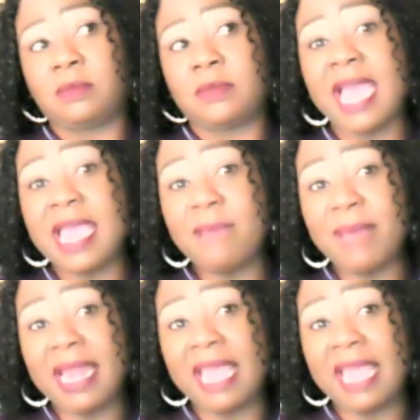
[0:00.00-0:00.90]
Na
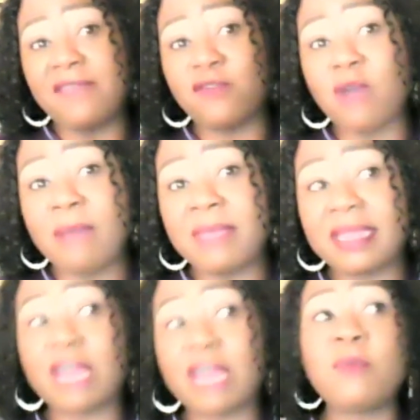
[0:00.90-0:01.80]
yamba life kwa
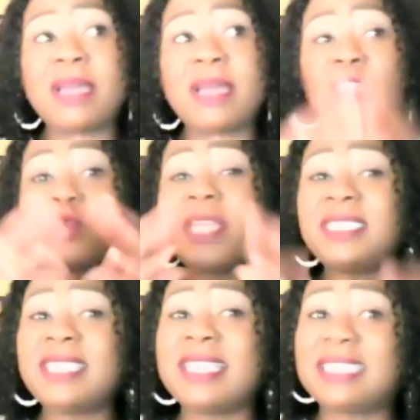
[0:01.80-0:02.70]
America. Number
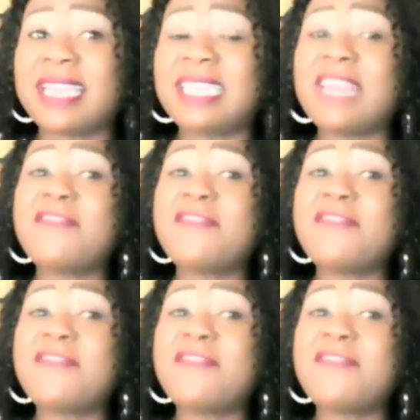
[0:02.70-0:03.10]
20 years later,